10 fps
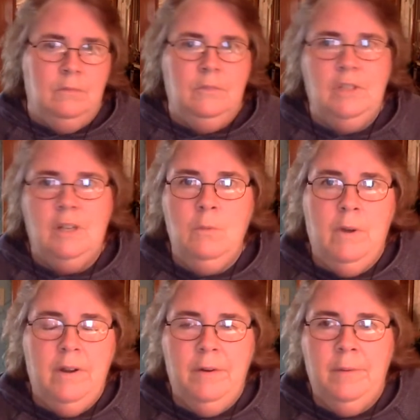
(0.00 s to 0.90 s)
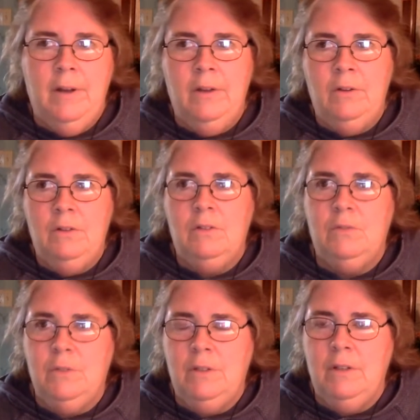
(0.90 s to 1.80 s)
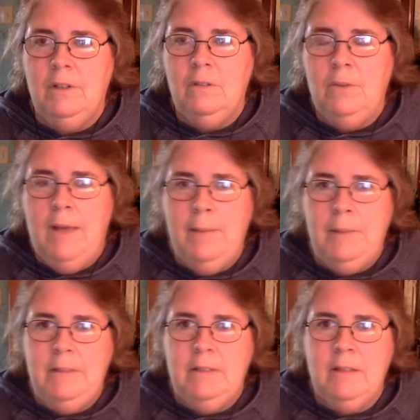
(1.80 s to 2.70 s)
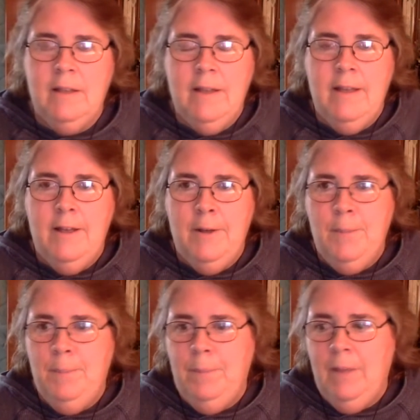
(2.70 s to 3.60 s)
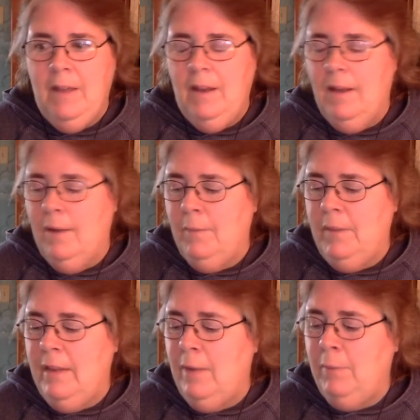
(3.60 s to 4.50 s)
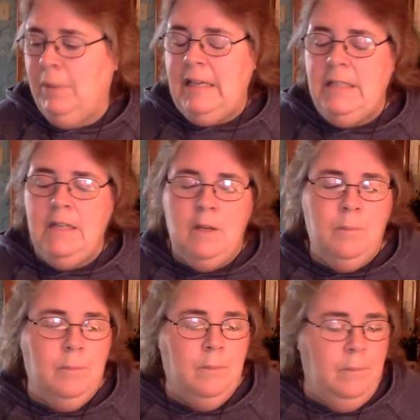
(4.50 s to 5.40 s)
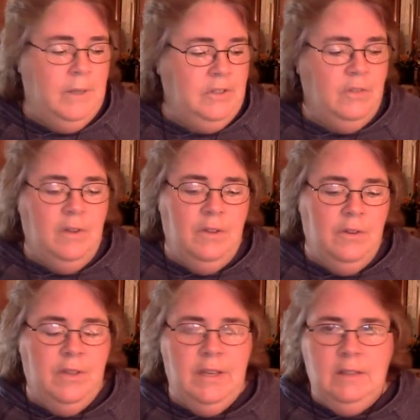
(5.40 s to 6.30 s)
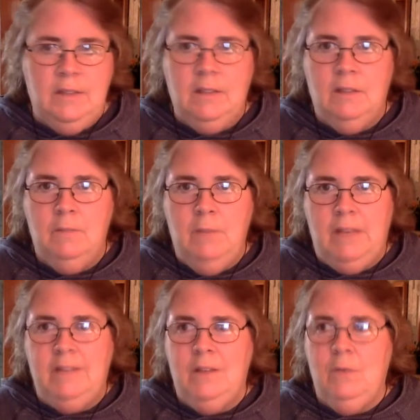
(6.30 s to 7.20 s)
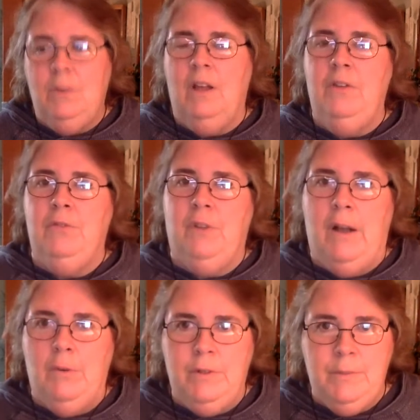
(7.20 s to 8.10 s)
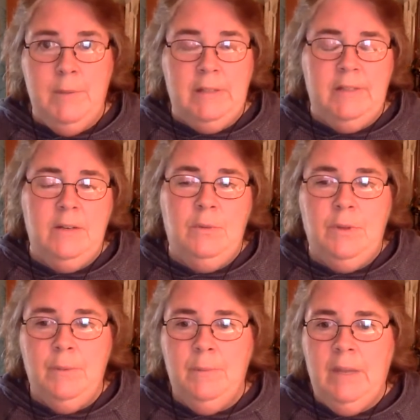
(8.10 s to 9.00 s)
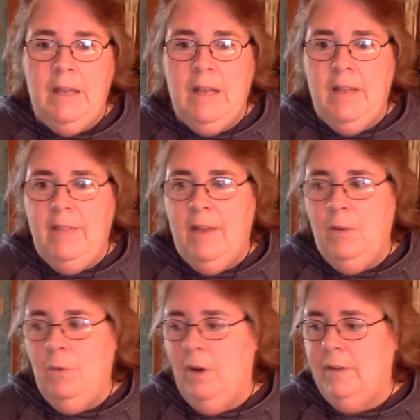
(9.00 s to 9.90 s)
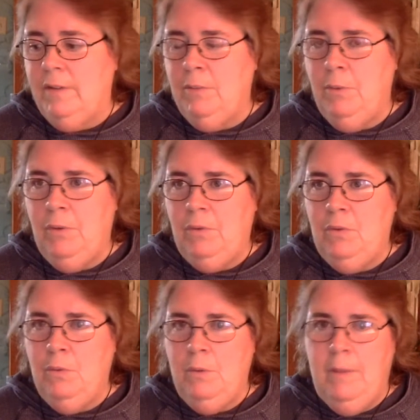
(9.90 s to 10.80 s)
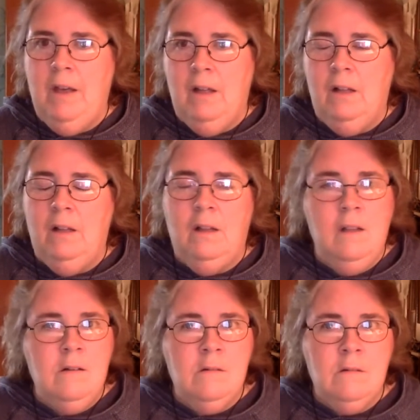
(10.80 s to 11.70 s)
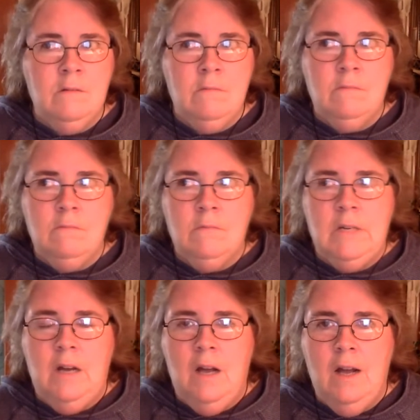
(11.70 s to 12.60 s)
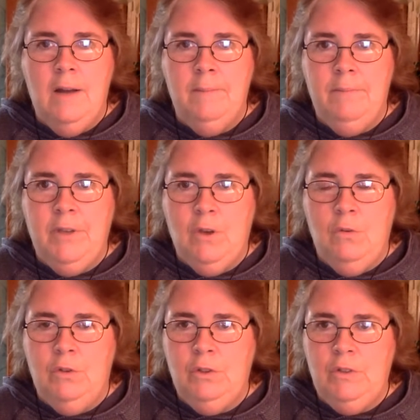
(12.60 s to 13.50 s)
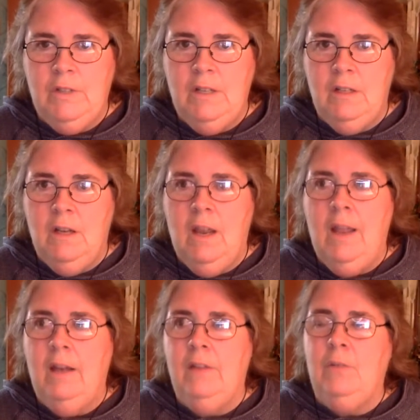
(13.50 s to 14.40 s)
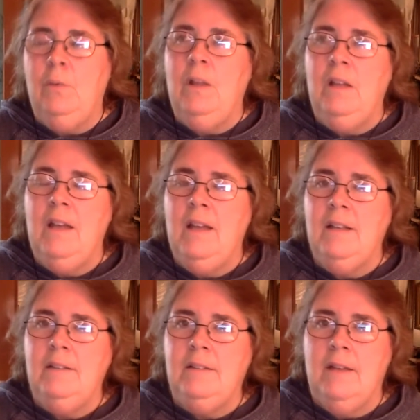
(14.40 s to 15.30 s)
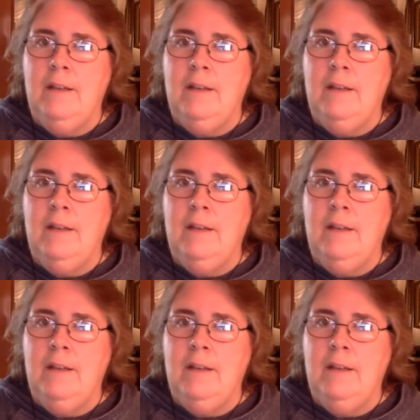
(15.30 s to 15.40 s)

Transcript: chicken wire around for the rabbits. But and then I'm planting a bunch of other things mixed in with the other flowers mixed in with them that are supposed to repel the gophers and as well as